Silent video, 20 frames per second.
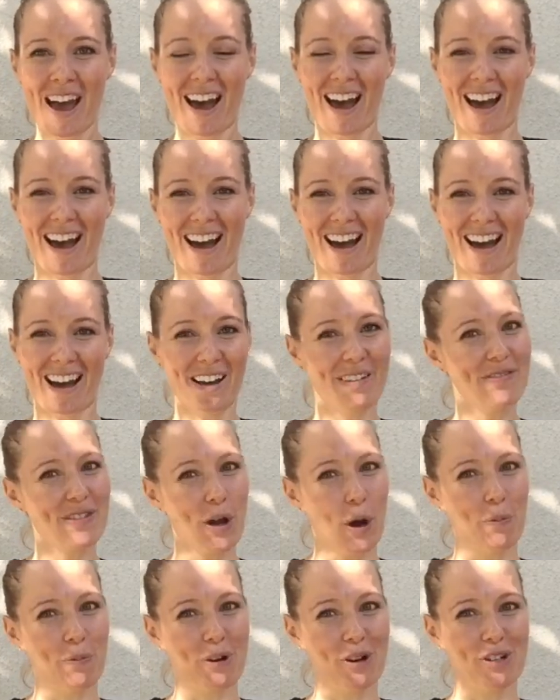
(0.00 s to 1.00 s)

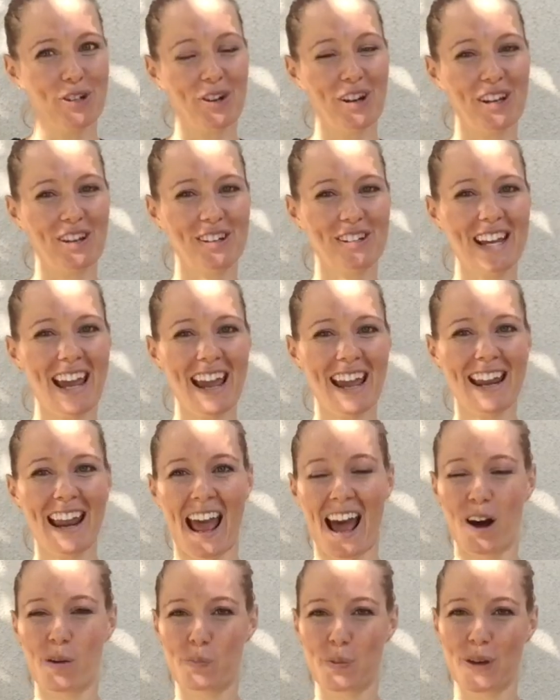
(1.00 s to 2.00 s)
Hope you're enjoying your day and I
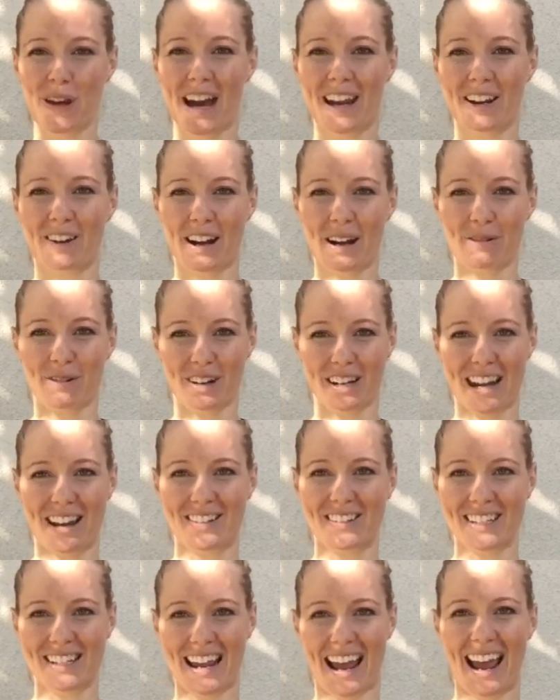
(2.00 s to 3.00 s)
hope you had a great
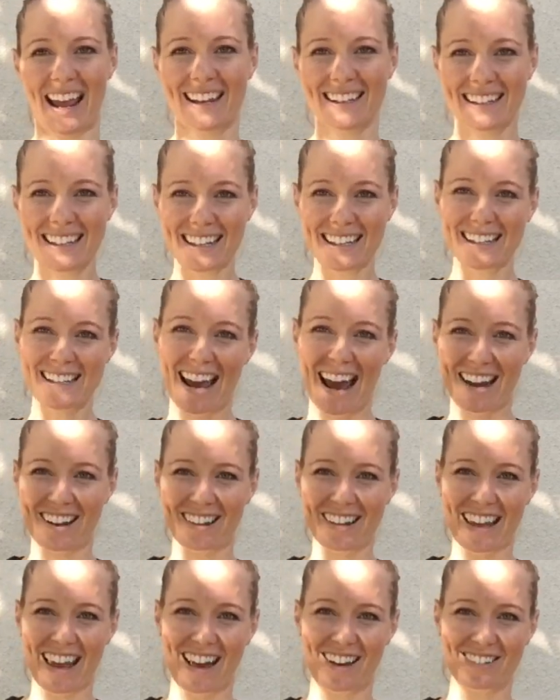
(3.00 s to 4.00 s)
workout today.
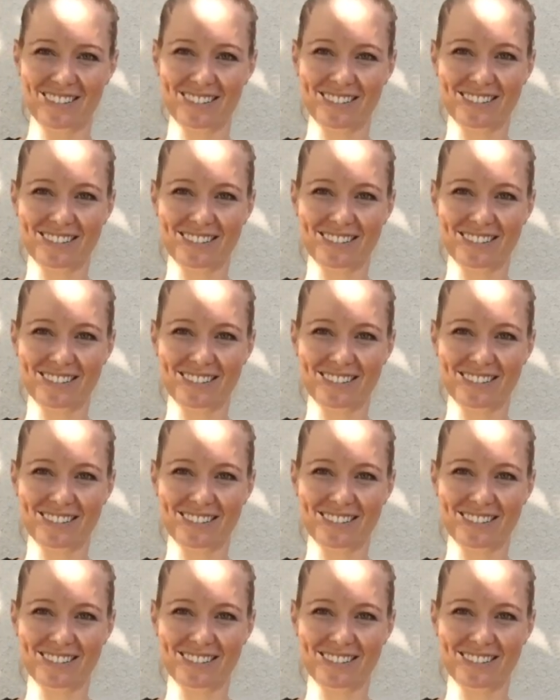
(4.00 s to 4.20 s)
Natalie out.